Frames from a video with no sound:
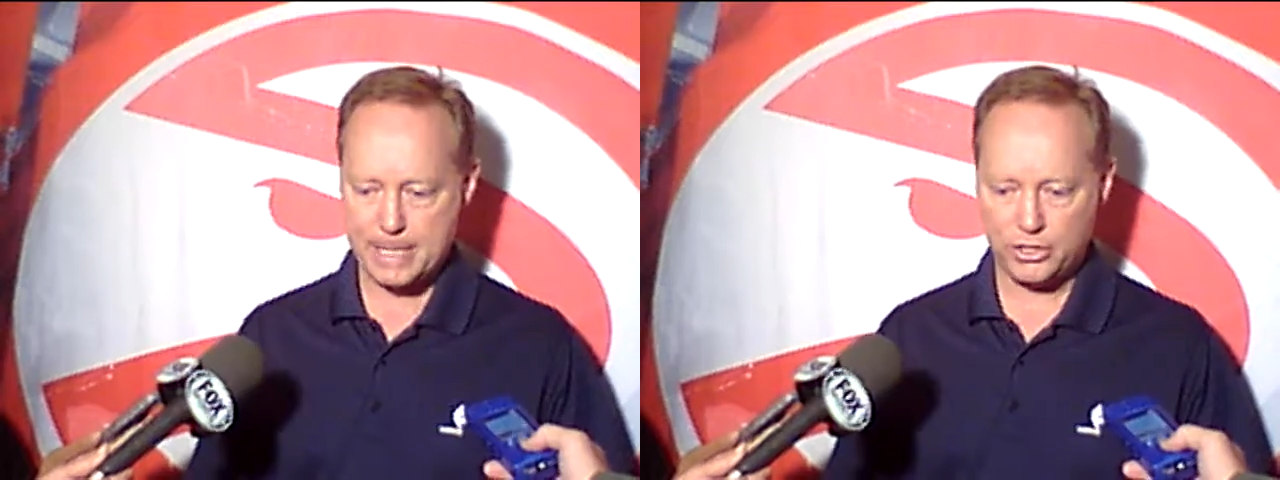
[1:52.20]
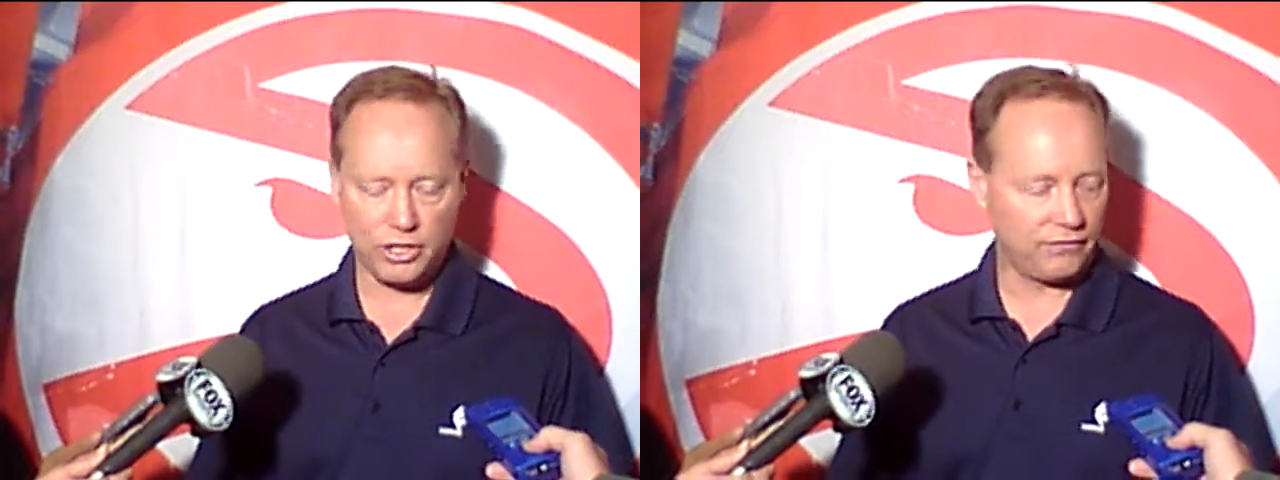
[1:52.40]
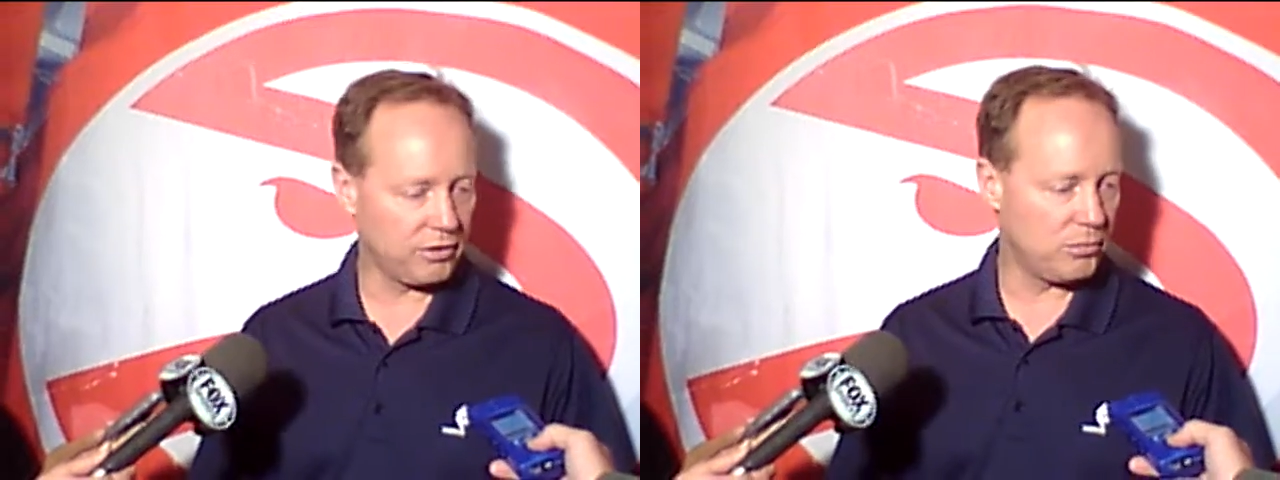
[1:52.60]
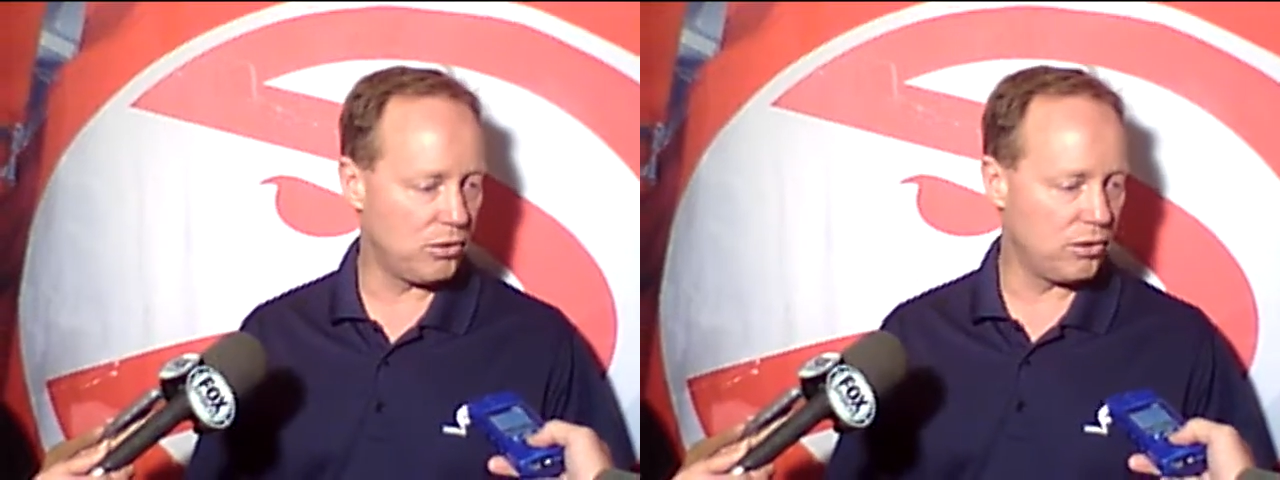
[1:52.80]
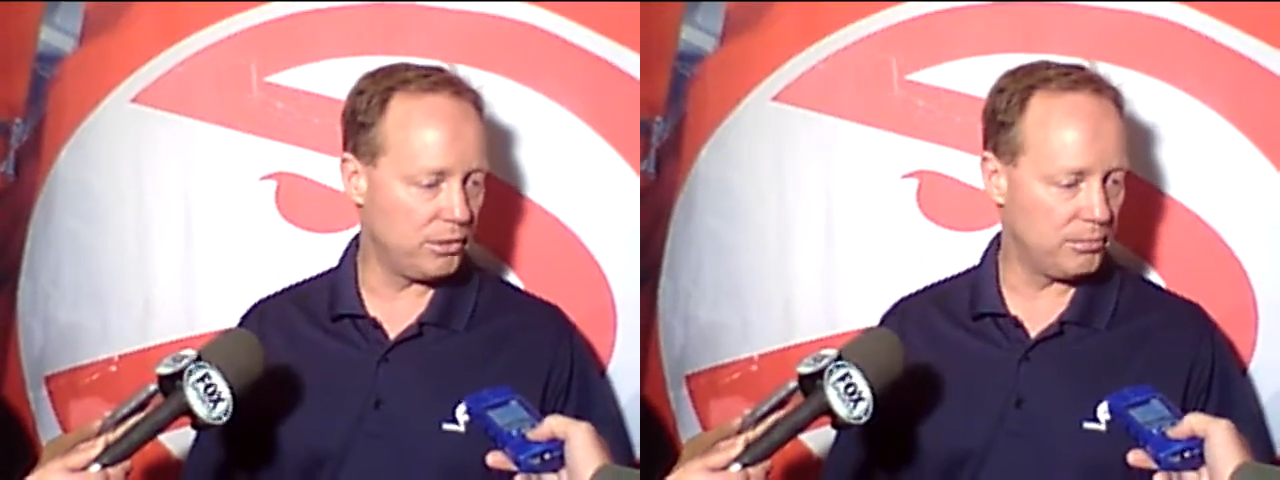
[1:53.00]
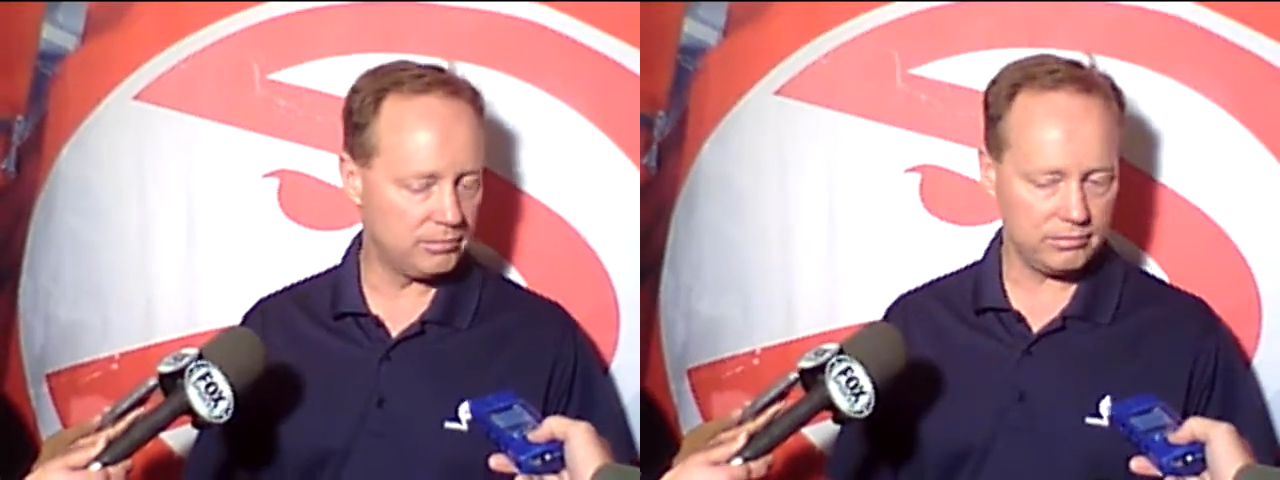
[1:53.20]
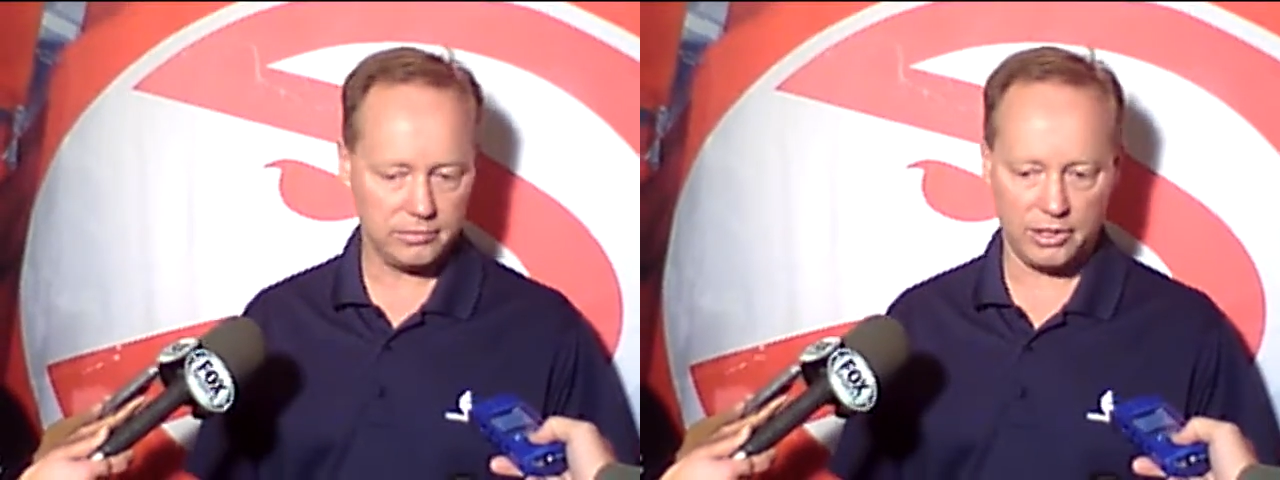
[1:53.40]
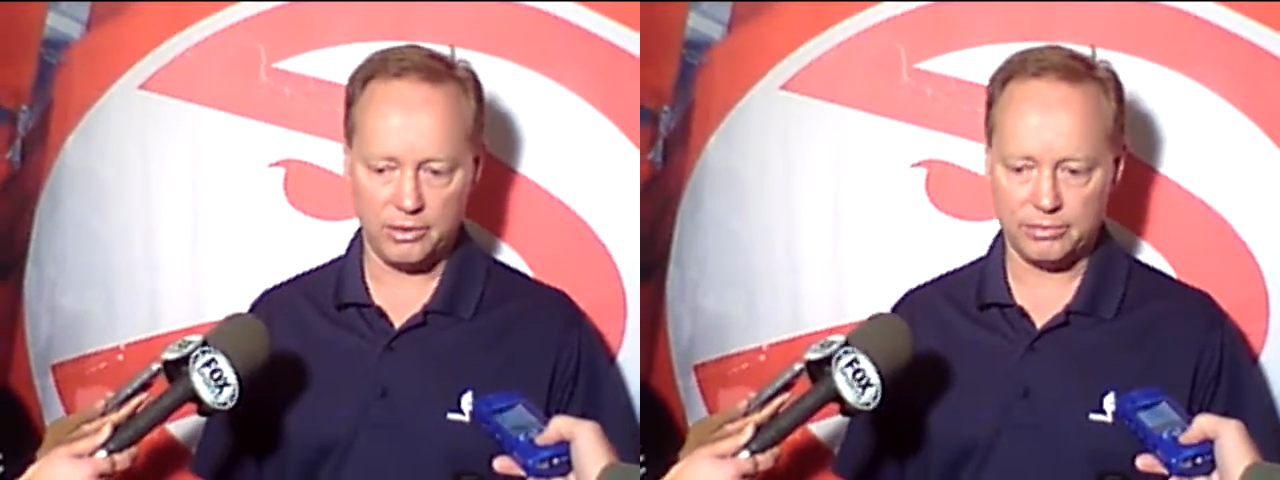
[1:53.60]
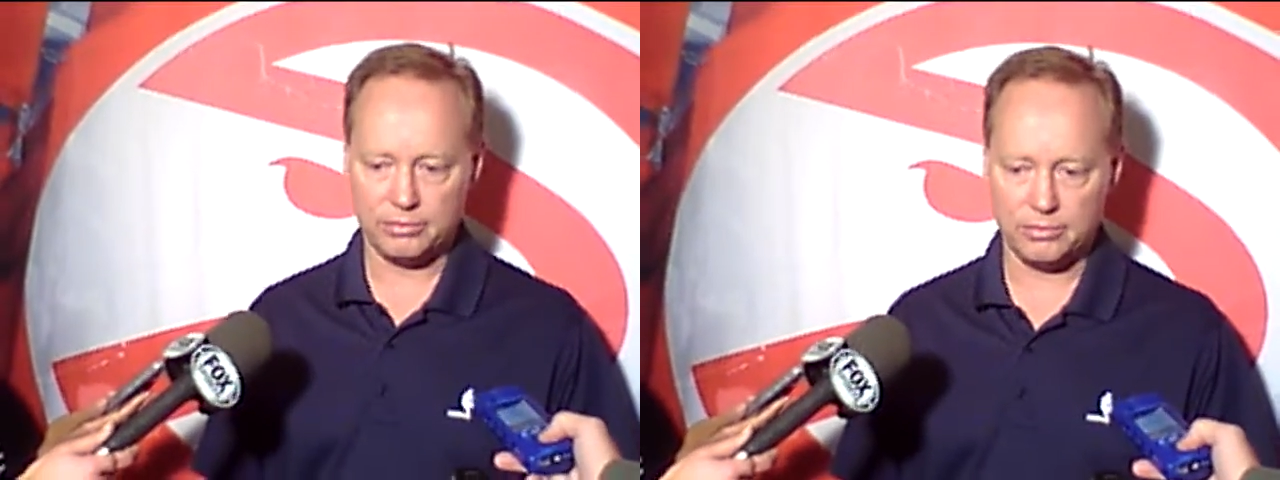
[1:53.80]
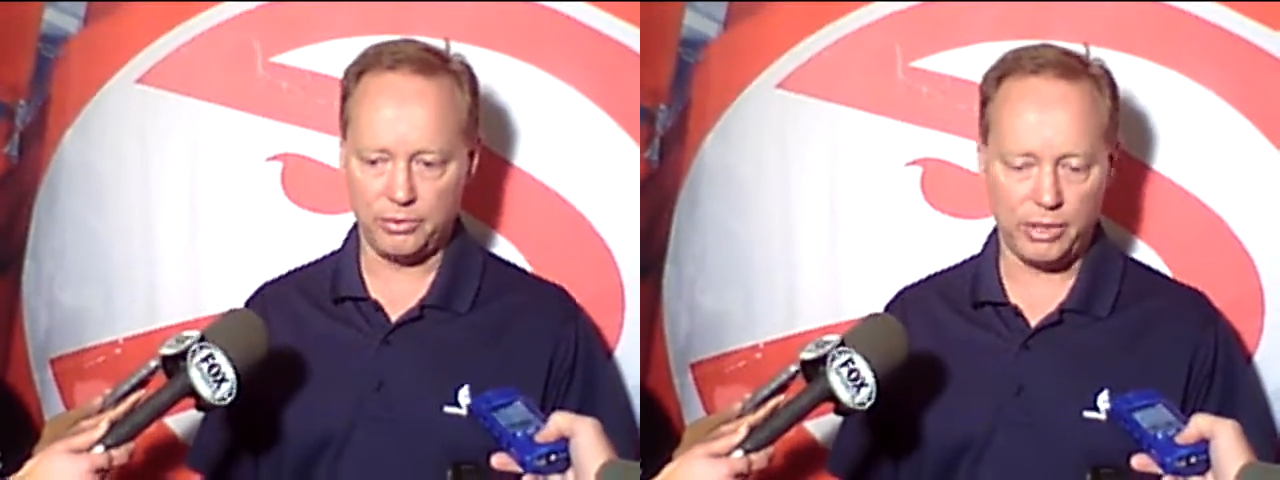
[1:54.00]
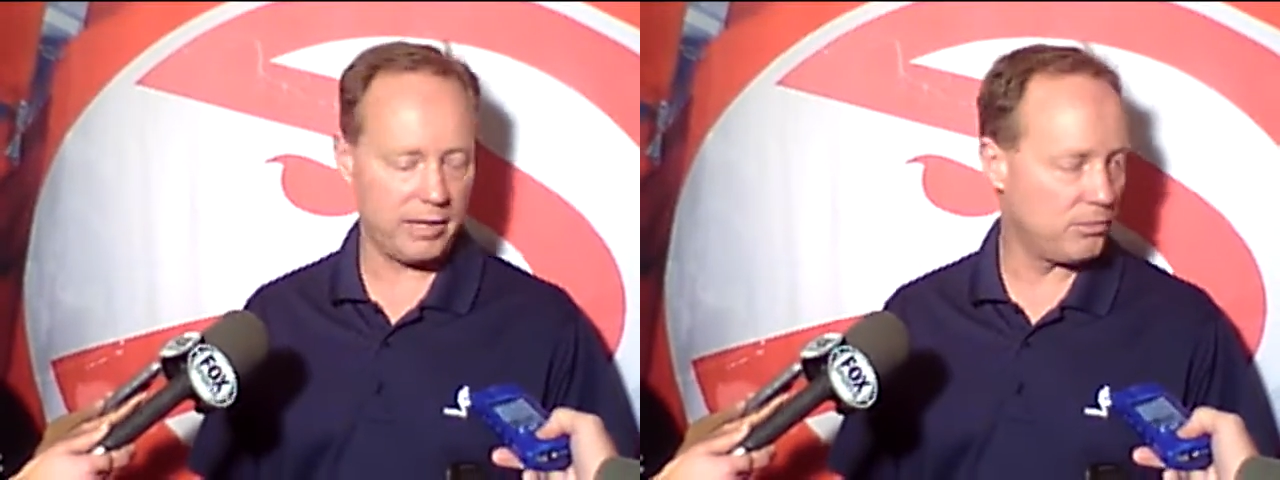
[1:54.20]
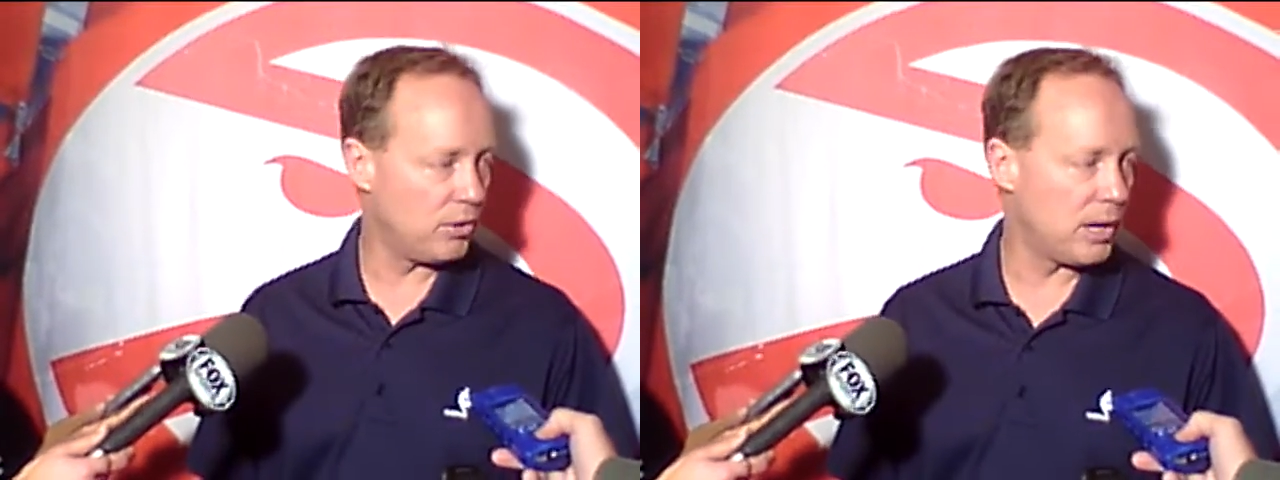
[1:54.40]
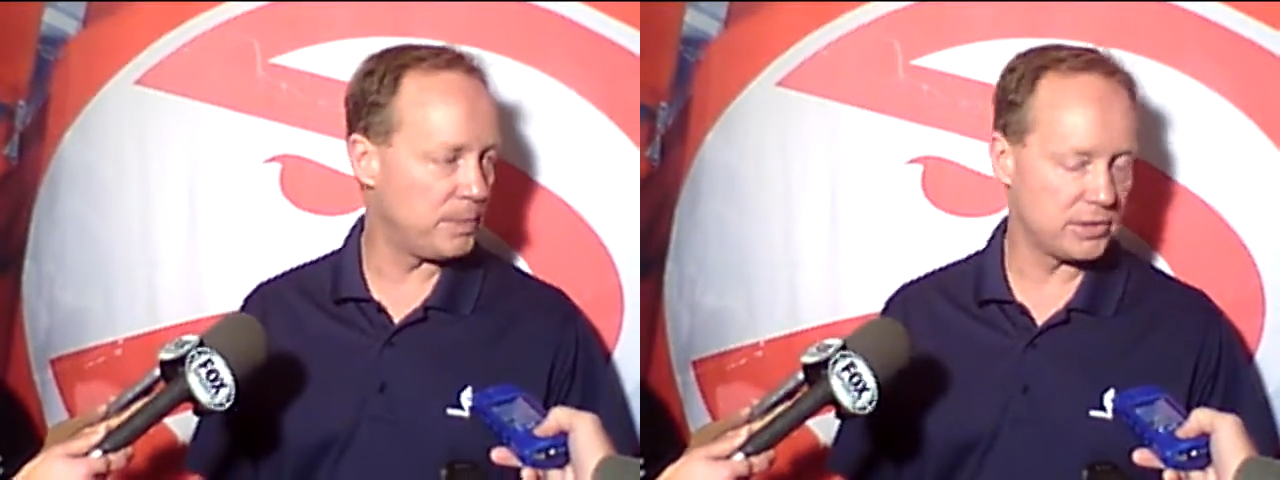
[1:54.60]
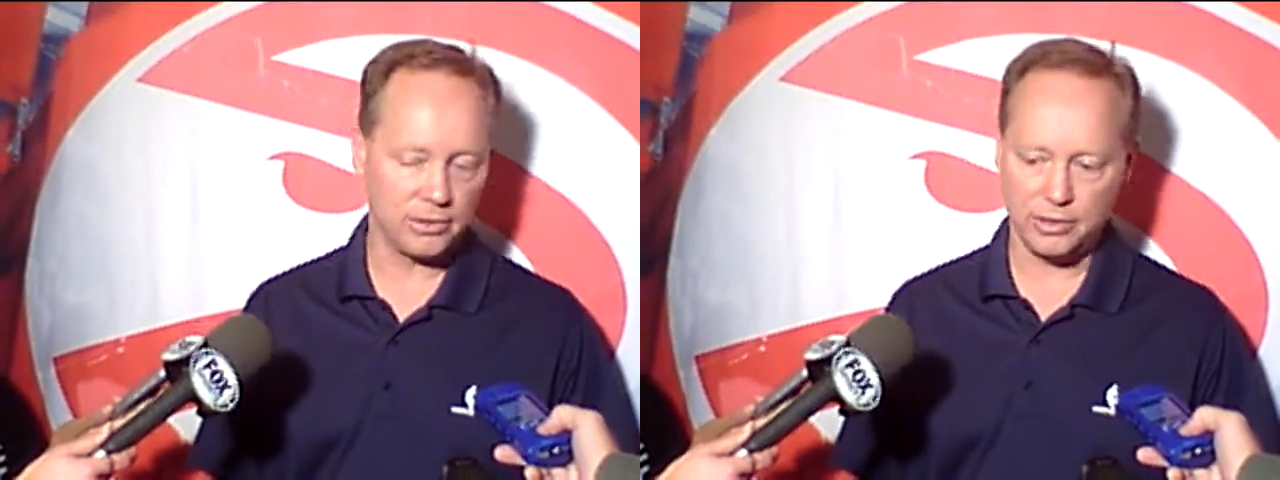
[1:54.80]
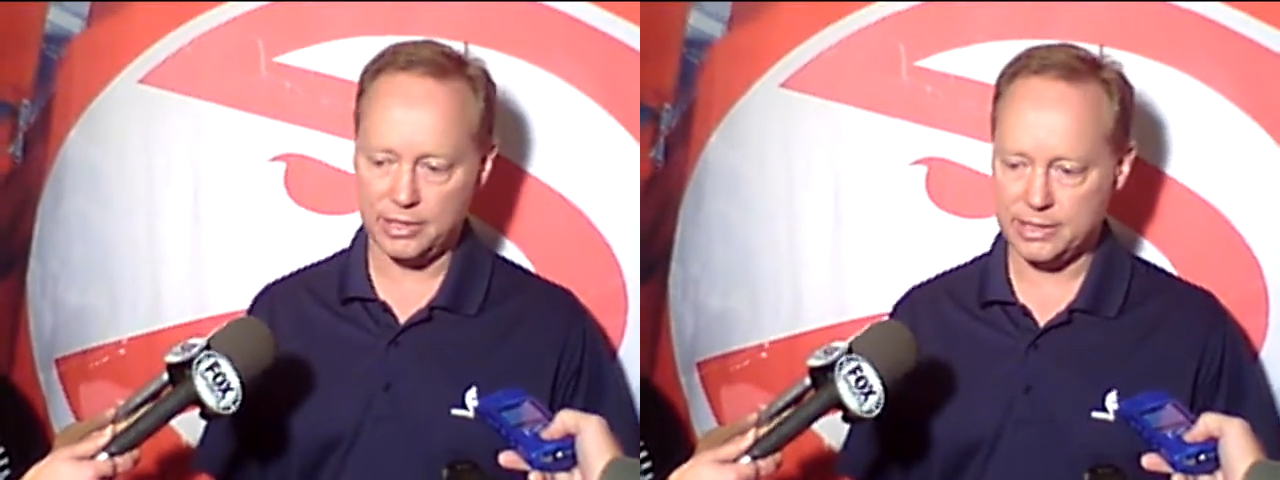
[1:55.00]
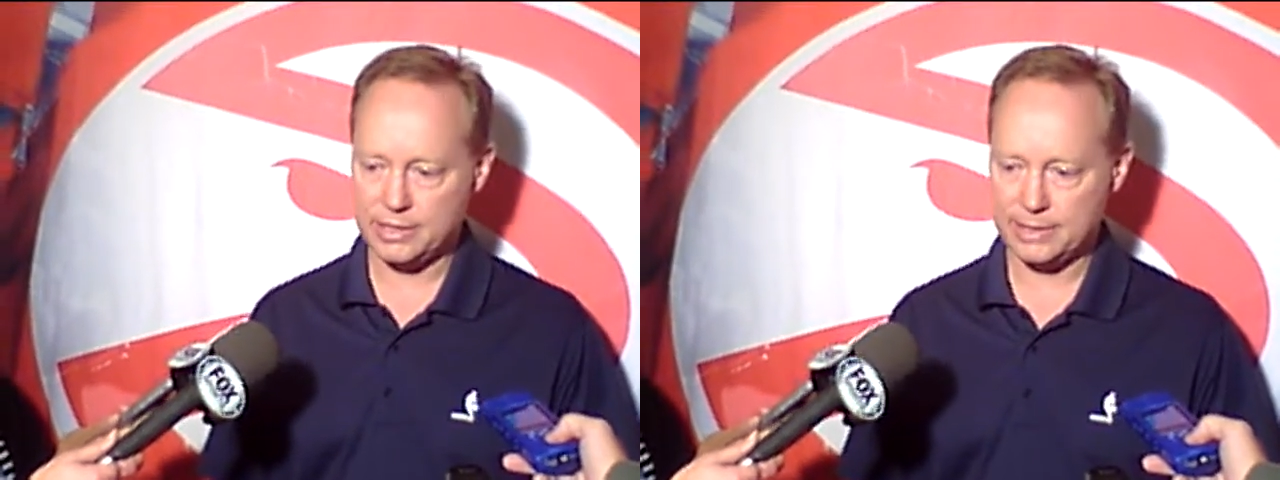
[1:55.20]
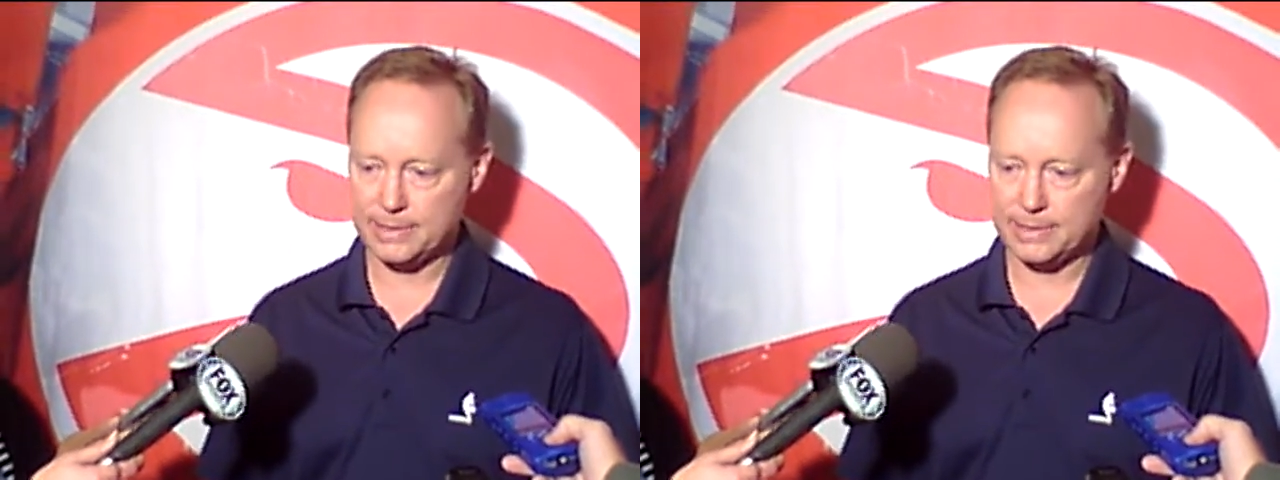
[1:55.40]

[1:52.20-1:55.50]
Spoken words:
shifting more, and, you know, you had more opportunities.